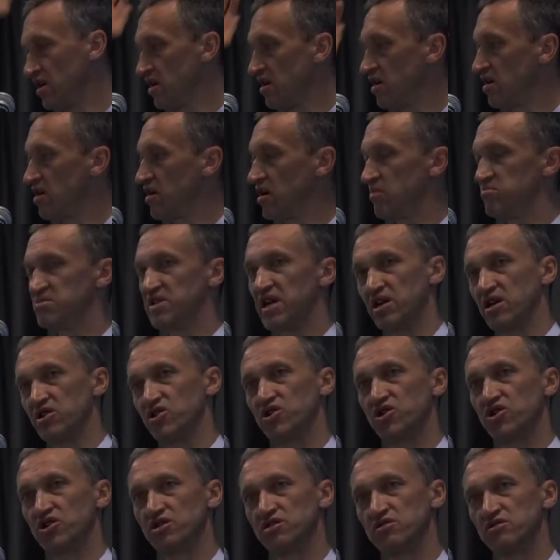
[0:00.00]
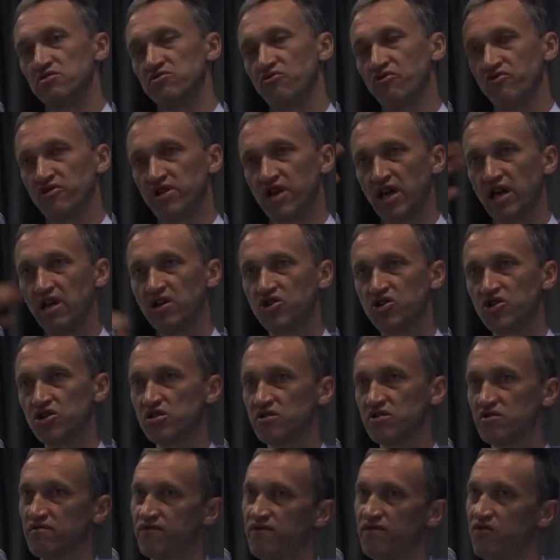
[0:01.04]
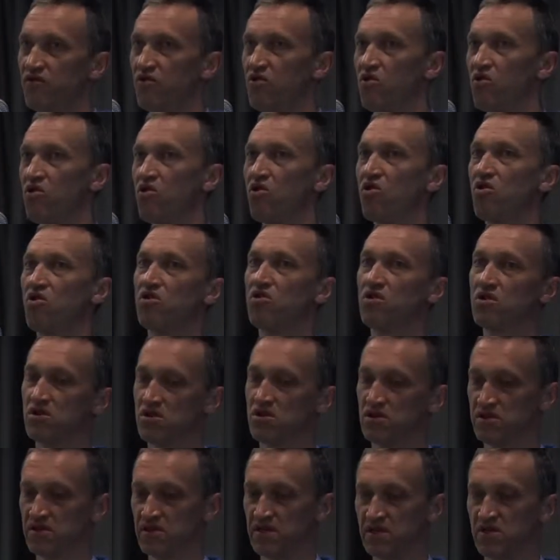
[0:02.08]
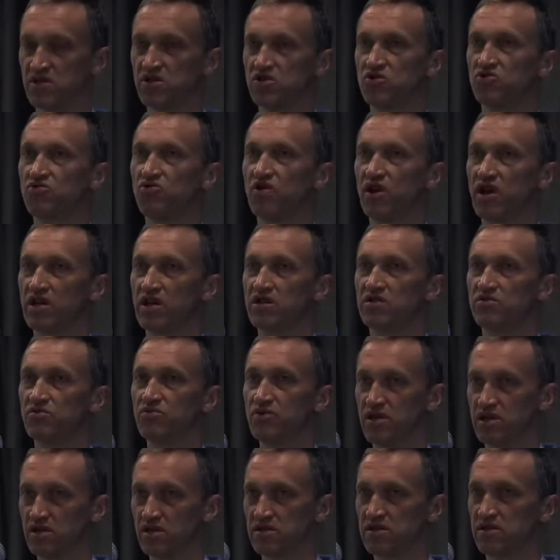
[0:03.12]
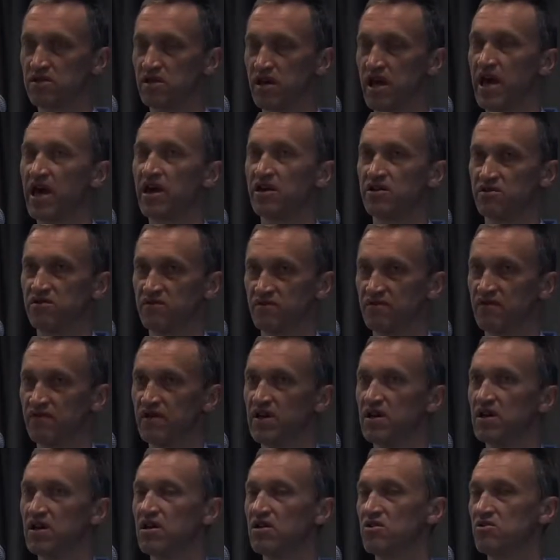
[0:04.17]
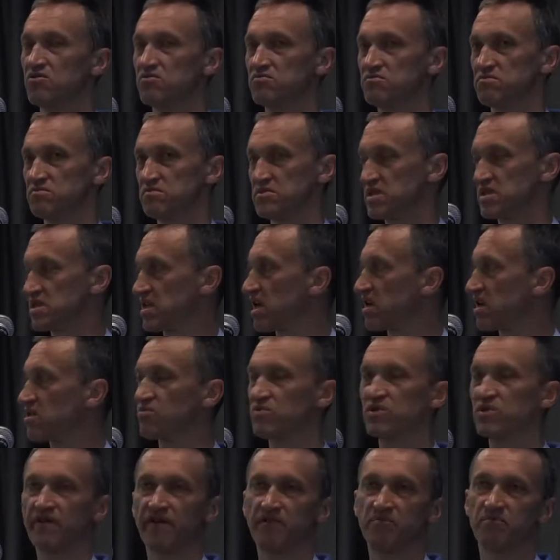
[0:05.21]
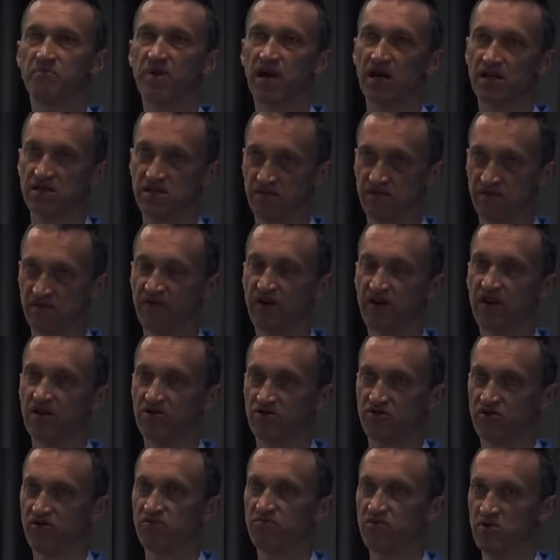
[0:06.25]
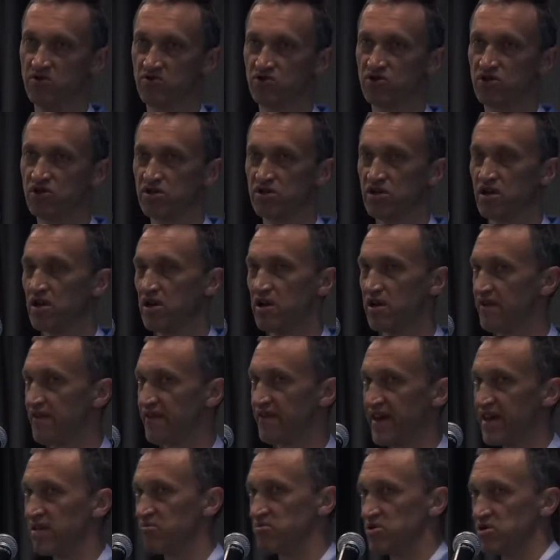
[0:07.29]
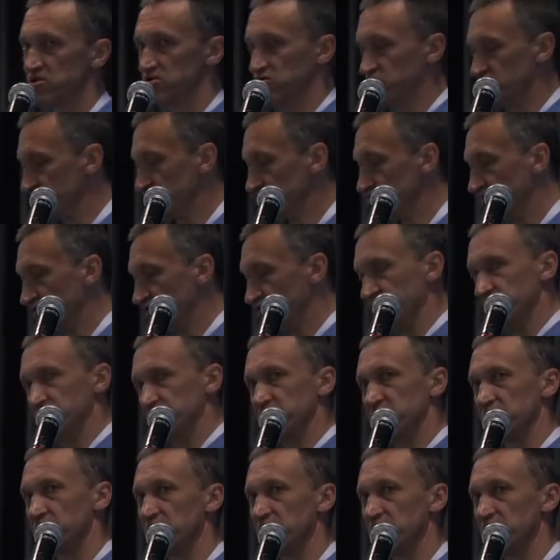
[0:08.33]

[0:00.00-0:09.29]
abduction, rotation for six to eight weeks active. Start with a passive range of motion. They're able to do this.